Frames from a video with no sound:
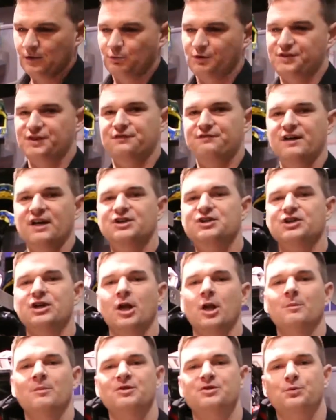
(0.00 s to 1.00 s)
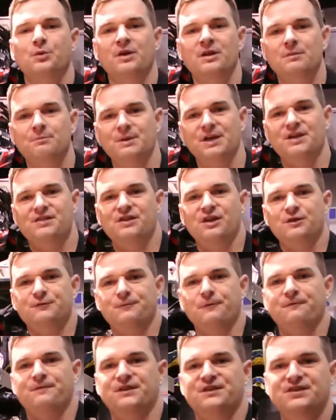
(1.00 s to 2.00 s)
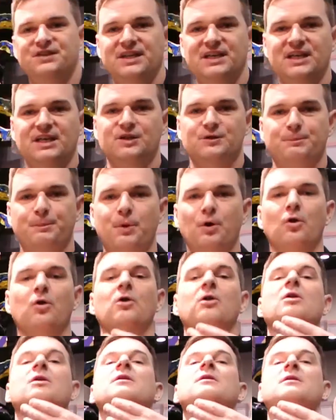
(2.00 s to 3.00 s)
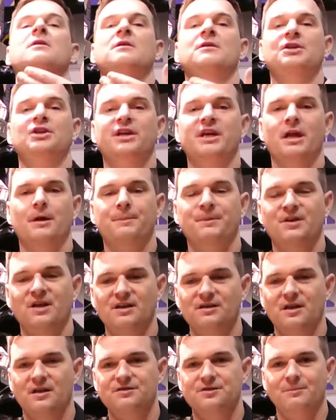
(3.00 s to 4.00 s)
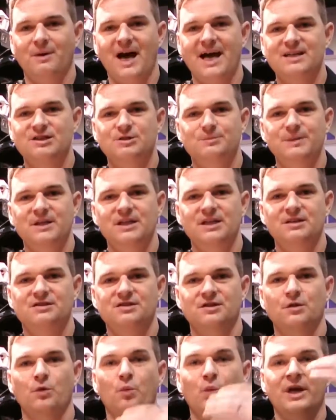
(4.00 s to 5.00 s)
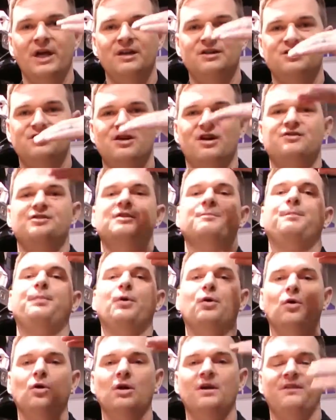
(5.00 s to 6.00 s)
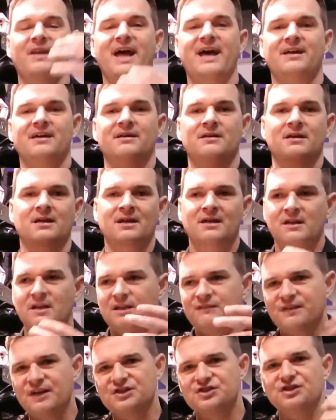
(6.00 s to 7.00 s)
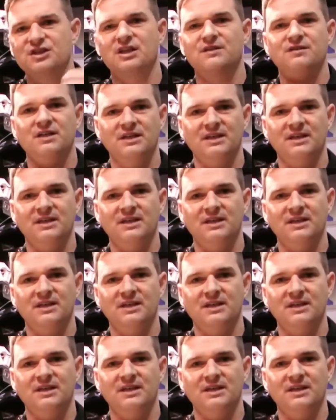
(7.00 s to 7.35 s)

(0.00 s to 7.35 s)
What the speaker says: With adventure helmets, one of the big things for fatigue is pull. You get up into some high speeds and the wind starts to pull, and that can eventually give